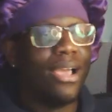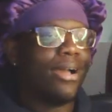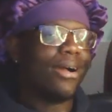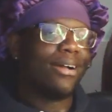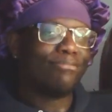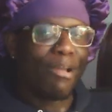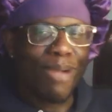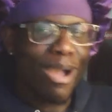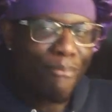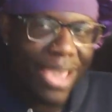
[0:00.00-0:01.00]
My
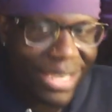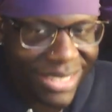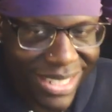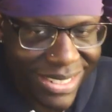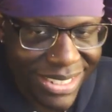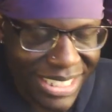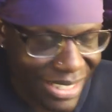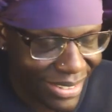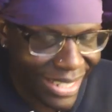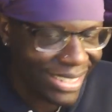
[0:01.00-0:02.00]
mom makes this
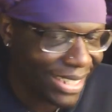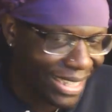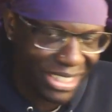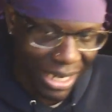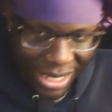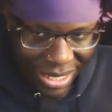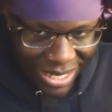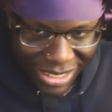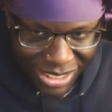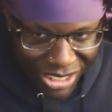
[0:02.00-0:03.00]
like chicken
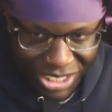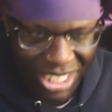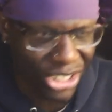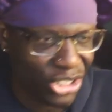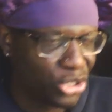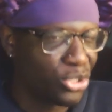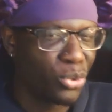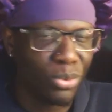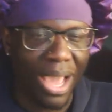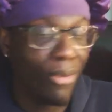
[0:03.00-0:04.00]
dish, this chicken
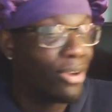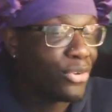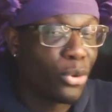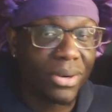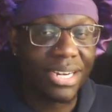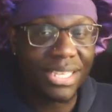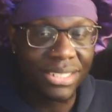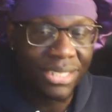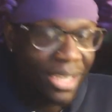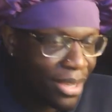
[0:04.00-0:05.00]
stew. I don't even know what it
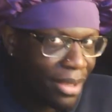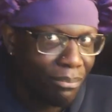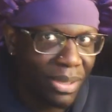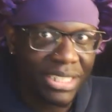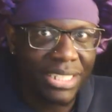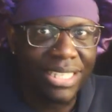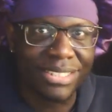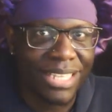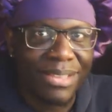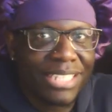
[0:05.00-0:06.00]
is, but
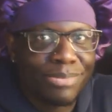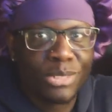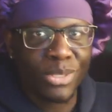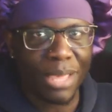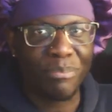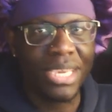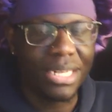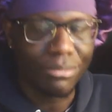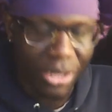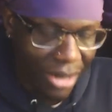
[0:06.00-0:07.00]
it's mixed with like
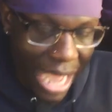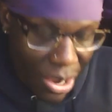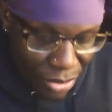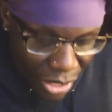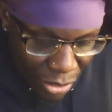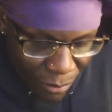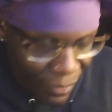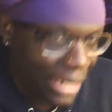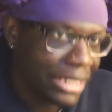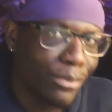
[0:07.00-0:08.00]
peanut butter. I don't know.
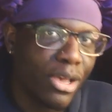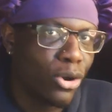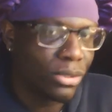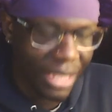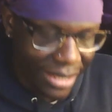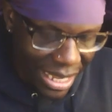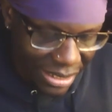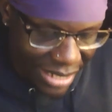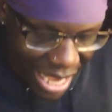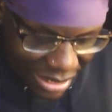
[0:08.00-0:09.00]
Some of y'all gonna think
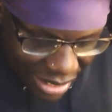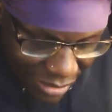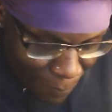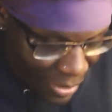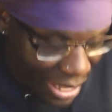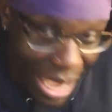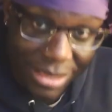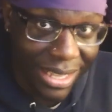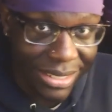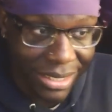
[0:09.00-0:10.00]
that's nasty. I
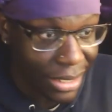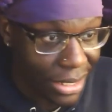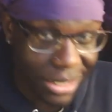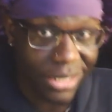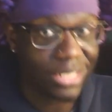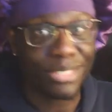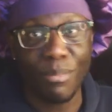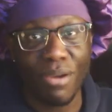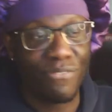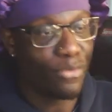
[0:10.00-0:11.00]
think it's delicious. It's
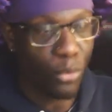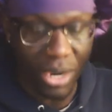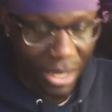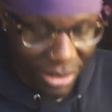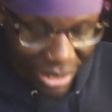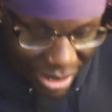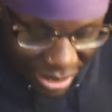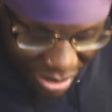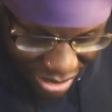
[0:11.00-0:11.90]
my favorite way to eat